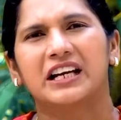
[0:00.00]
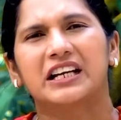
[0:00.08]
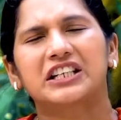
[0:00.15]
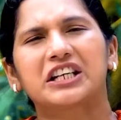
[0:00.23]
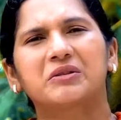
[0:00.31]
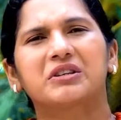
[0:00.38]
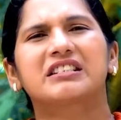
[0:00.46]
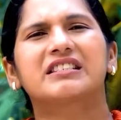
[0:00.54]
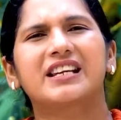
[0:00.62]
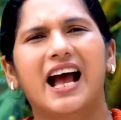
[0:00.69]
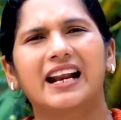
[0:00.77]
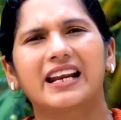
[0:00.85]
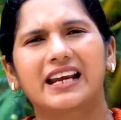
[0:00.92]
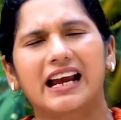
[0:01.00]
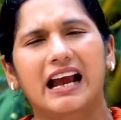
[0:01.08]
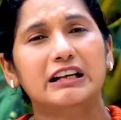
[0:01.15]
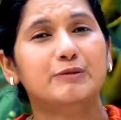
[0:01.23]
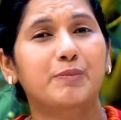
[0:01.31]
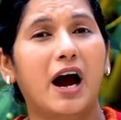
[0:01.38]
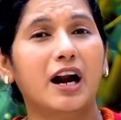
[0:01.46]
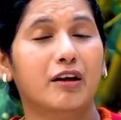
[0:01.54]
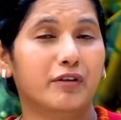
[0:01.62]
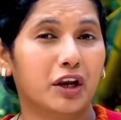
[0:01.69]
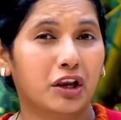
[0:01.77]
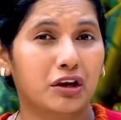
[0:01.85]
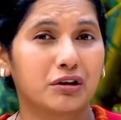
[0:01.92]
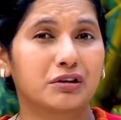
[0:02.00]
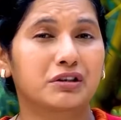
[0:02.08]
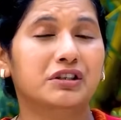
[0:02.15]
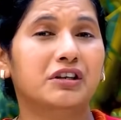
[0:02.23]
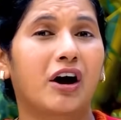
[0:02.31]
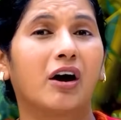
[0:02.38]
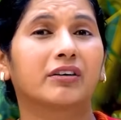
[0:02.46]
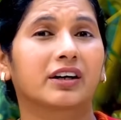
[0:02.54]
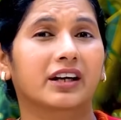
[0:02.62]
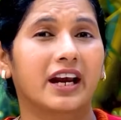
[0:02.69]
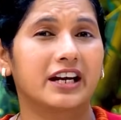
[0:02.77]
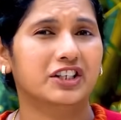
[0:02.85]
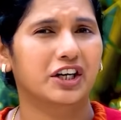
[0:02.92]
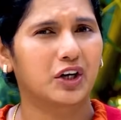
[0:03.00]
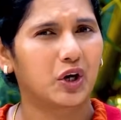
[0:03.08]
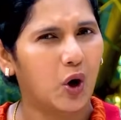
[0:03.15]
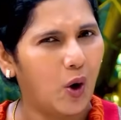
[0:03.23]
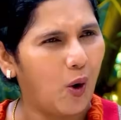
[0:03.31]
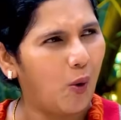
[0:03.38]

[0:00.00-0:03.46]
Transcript: She was standing as part of a huge congregation,